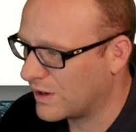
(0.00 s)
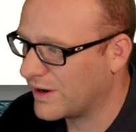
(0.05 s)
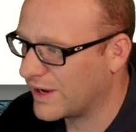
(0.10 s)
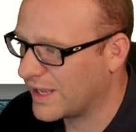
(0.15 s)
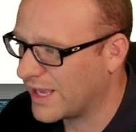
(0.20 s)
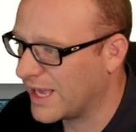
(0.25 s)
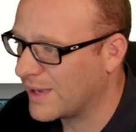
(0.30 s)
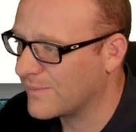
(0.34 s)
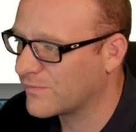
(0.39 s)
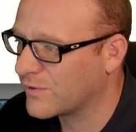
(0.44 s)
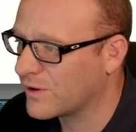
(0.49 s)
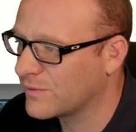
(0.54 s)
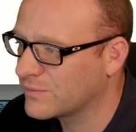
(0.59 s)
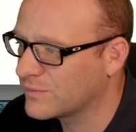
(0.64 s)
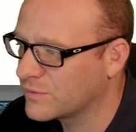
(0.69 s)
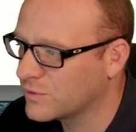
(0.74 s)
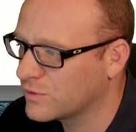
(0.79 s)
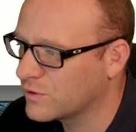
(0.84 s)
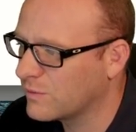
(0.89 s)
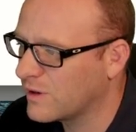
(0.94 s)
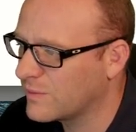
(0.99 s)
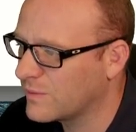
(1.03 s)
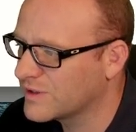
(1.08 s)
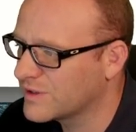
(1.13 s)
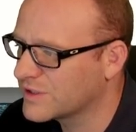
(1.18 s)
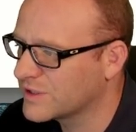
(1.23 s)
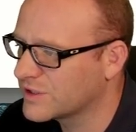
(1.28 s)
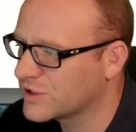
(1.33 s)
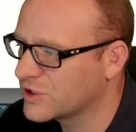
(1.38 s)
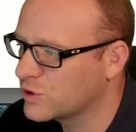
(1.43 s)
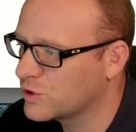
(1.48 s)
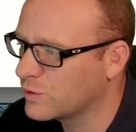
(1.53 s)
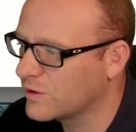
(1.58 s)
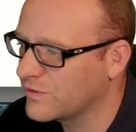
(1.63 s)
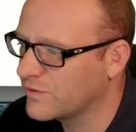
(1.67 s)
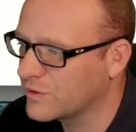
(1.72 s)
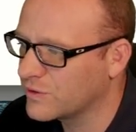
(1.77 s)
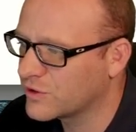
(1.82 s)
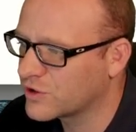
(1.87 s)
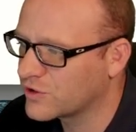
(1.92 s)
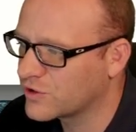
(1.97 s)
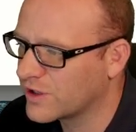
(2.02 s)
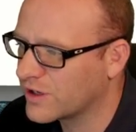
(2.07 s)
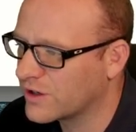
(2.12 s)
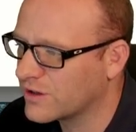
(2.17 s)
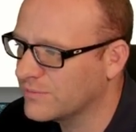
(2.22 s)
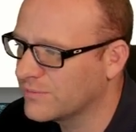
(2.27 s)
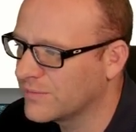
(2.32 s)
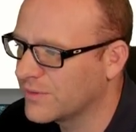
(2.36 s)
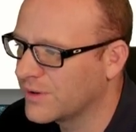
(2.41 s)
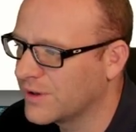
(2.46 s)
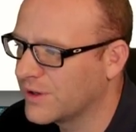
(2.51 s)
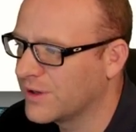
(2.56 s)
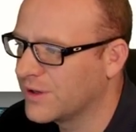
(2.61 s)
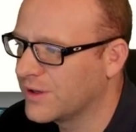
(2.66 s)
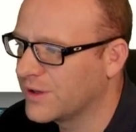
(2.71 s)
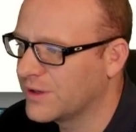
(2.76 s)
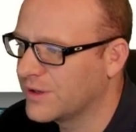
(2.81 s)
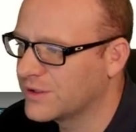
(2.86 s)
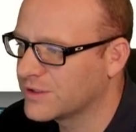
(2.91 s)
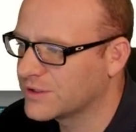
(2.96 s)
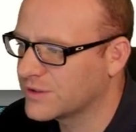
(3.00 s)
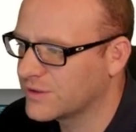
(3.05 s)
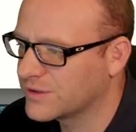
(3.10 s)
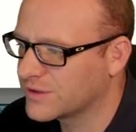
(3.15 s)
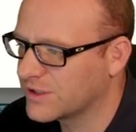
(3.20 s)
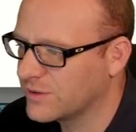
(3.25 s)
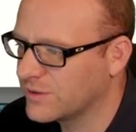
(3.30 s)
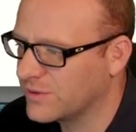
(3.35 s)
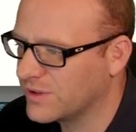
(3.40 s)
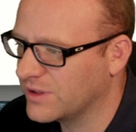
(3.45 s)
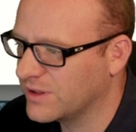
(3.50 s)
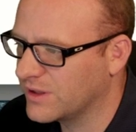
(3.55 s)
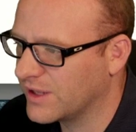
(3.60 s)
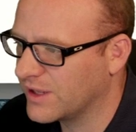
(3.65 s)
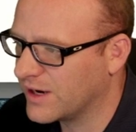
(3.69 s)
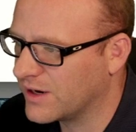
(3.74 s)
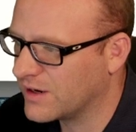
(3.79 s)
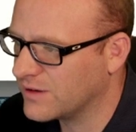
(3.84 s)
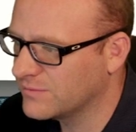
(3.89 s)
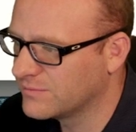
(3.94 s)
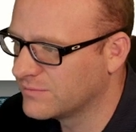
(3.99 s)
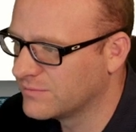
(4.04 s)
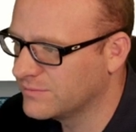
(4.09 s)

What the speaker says: it came from. Google My Business new review trigger. So it's going to be there.